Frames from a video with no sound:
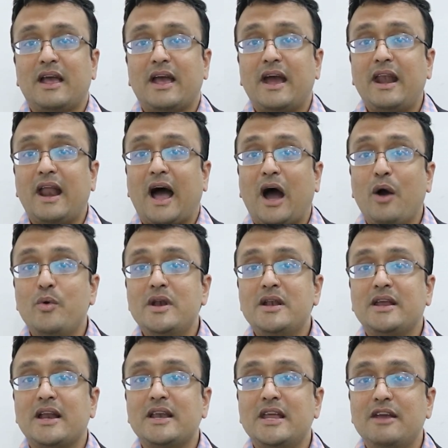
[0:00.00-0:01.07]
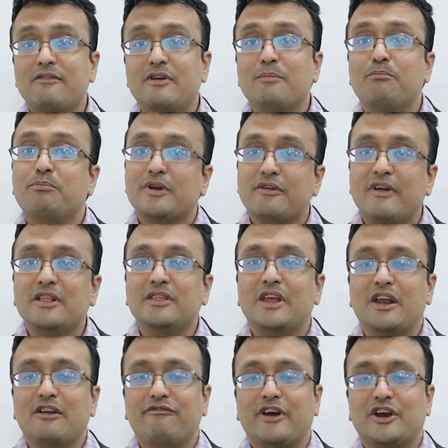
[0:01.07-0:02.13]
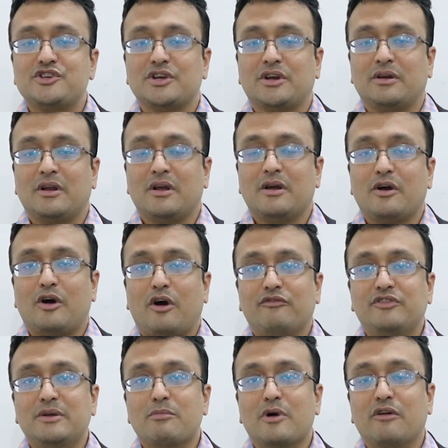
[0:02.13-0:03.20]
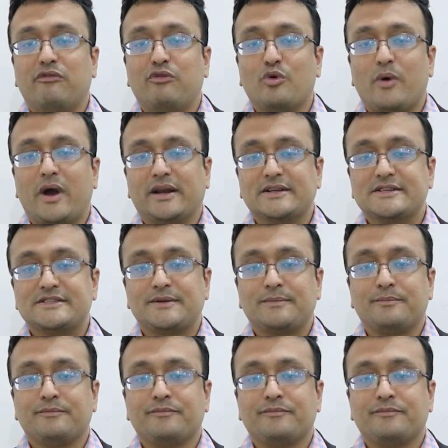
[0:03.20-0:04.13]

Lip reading: and how it can even prevent the infection of the bird flu virus.